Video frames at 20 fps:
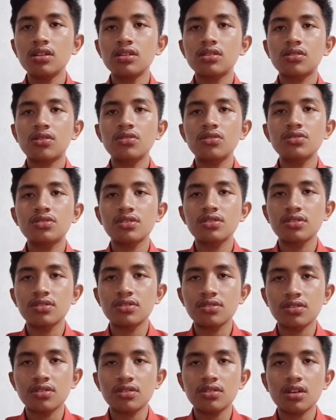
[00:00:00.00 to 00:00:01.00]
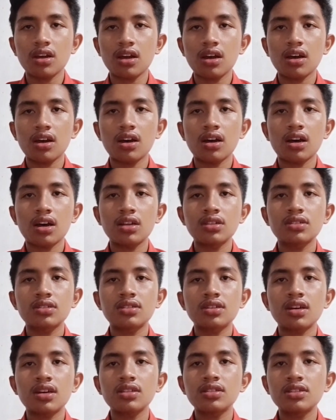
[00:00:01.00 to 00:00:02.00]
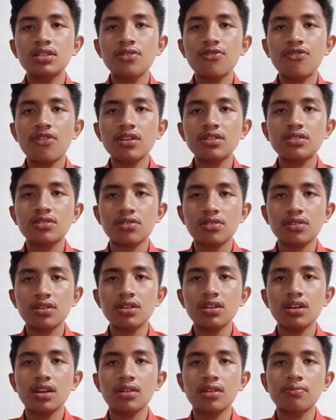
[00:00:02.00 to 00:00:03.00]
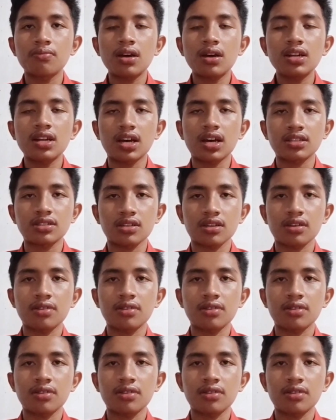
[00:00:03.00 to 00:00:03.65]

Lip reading: considered unsatisfactory in Banda Aceh.